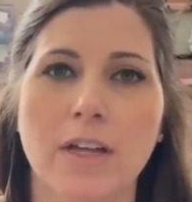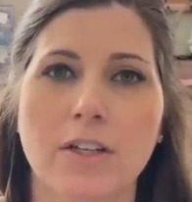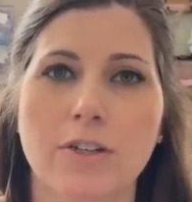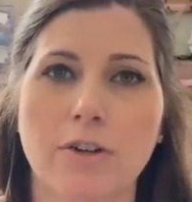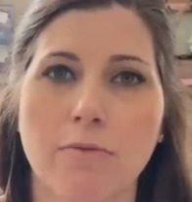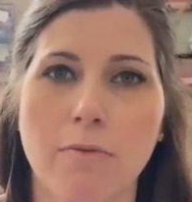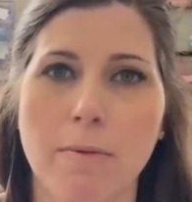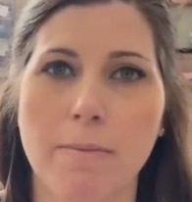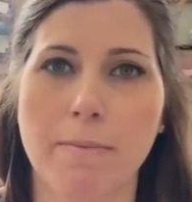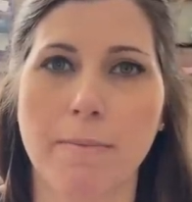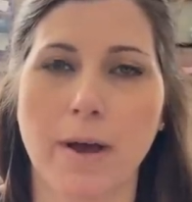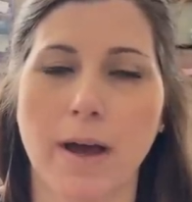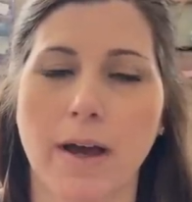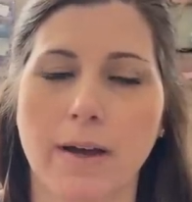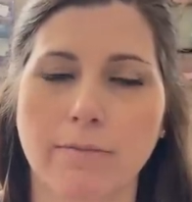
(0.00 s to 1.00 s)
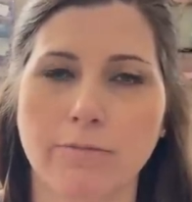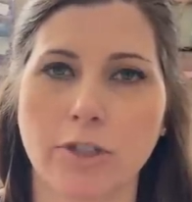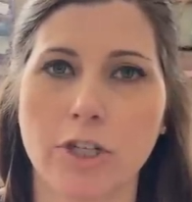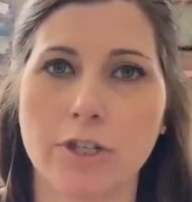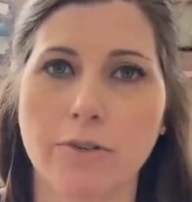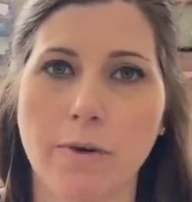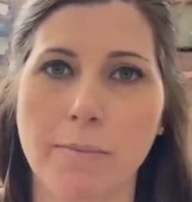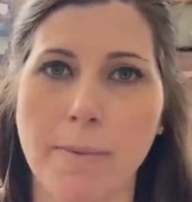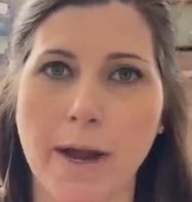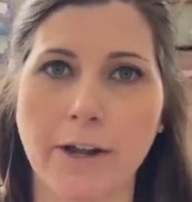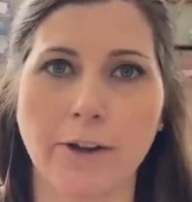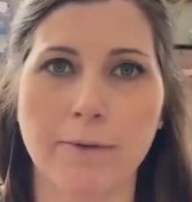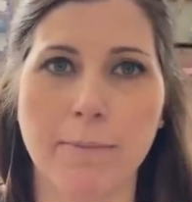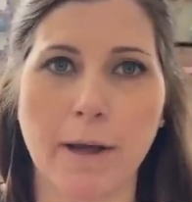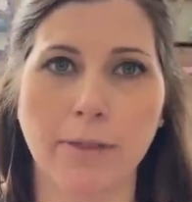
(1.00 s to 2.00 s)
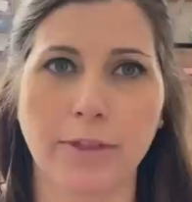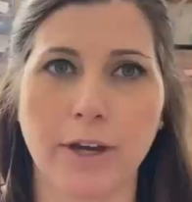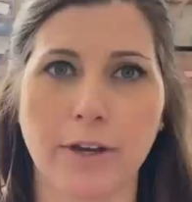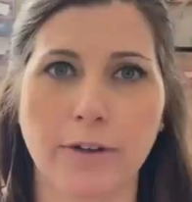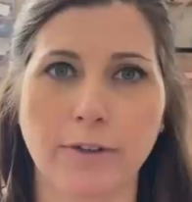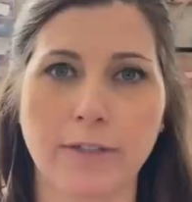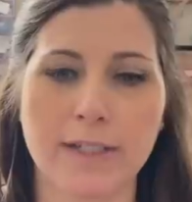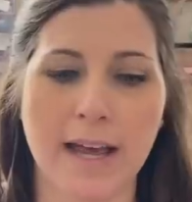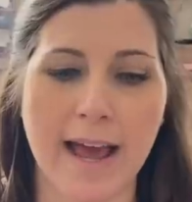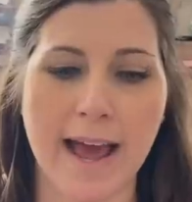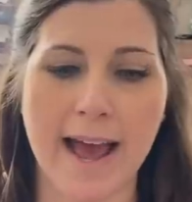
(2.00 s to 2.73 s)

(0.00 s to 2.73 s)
So uh, just a reminder about those.